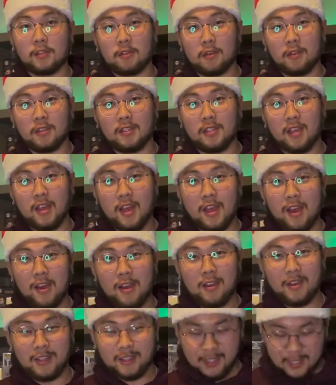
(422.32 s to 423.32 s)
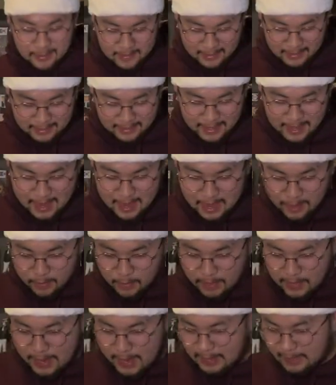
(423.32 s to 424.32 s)
shorts, or stuff like that.
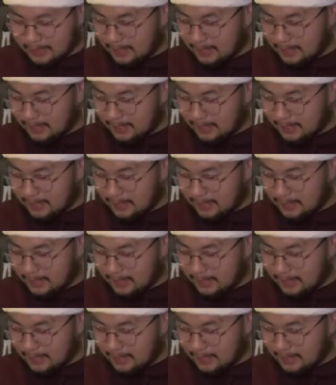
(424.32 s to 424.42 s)
We got